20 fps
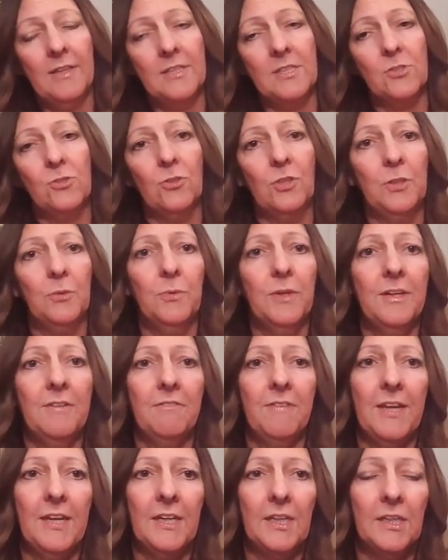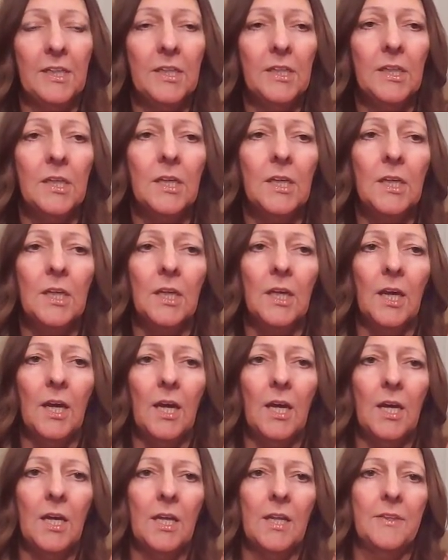is newly renovated,
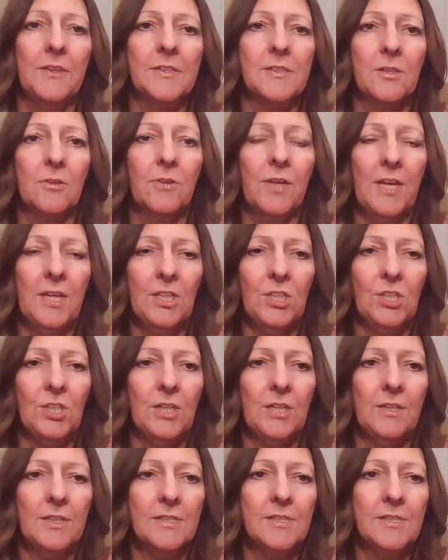this location.